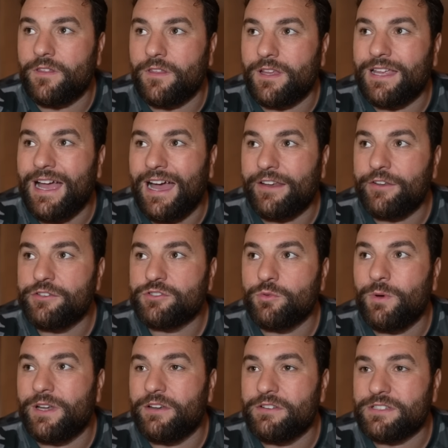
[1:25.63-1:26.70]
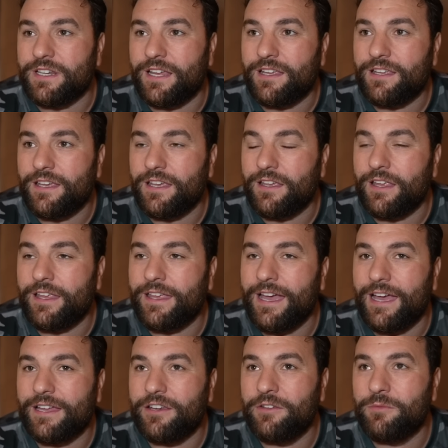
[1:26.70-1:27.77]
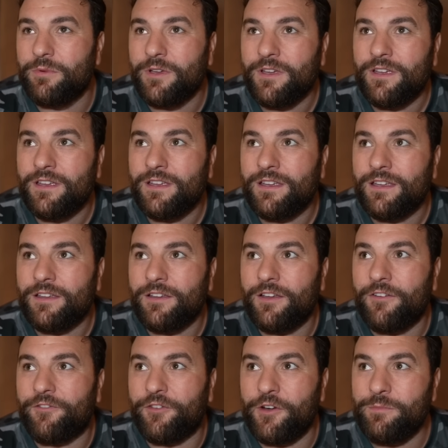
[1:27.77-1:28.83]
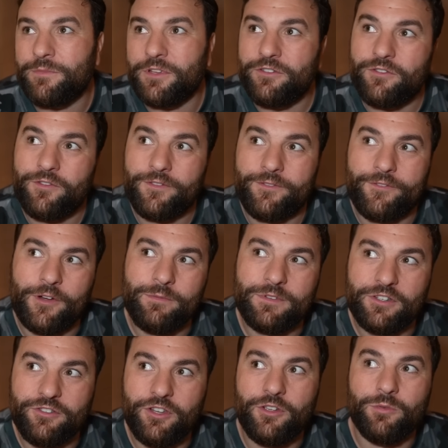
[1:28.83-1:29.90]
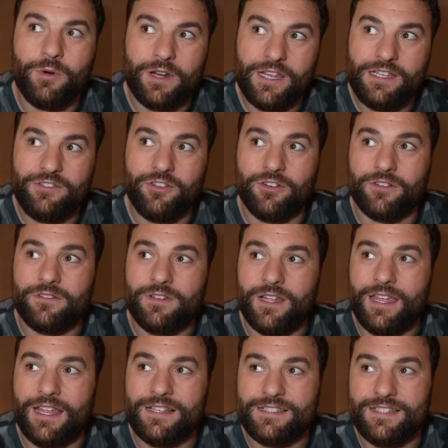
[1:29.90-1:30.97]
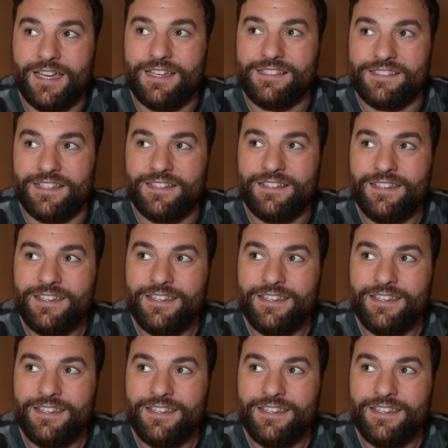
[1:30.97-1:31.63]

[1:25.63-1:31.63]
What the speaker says: Ngannou's a winner, isn't he? Ngannou, for him to do what he'd done against Tyson,